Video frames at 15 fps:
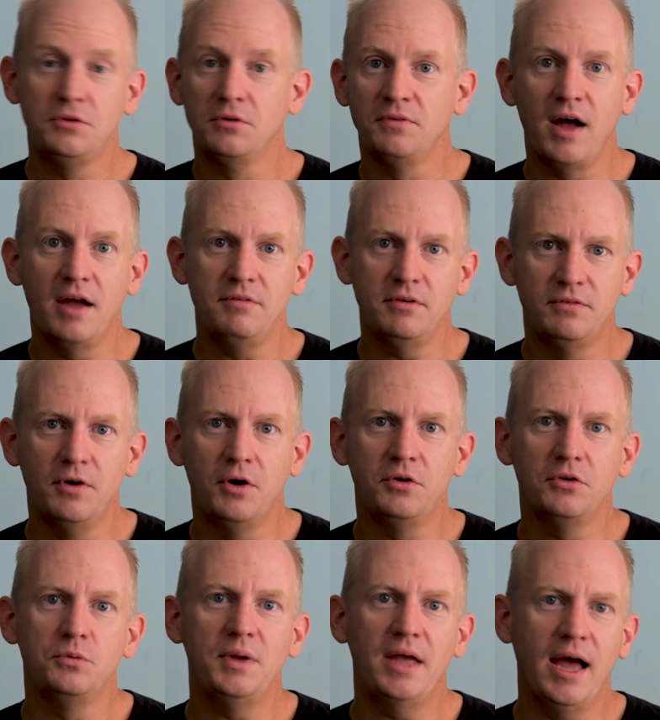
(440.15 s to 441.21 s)
surviving
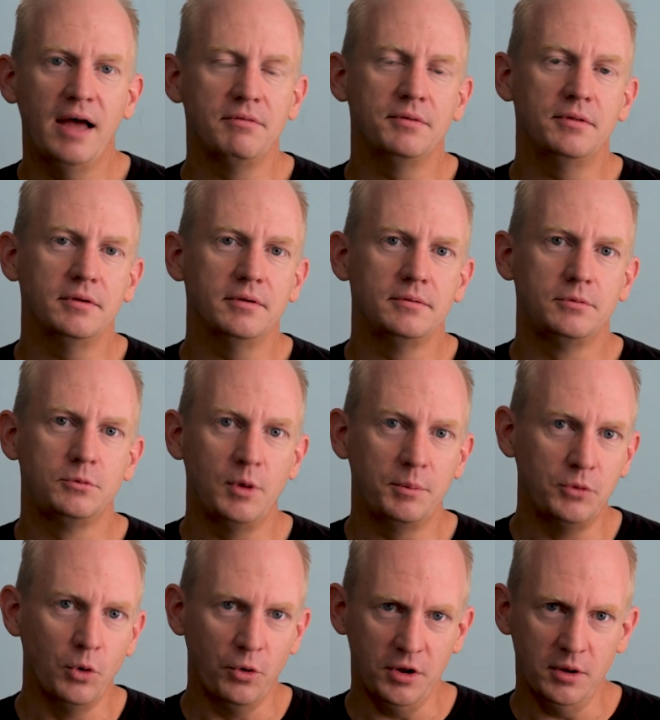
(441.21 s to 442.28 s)
photos we have of the
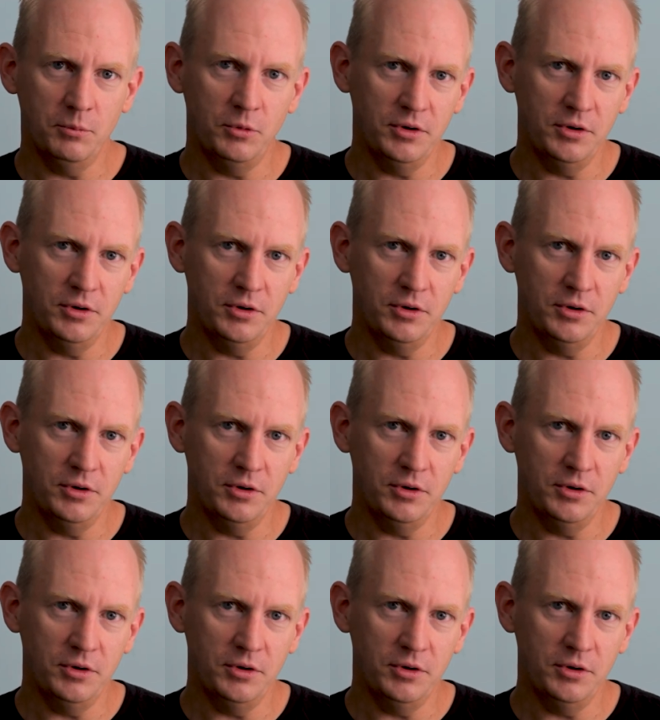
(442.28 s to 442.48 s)
Scriptorium,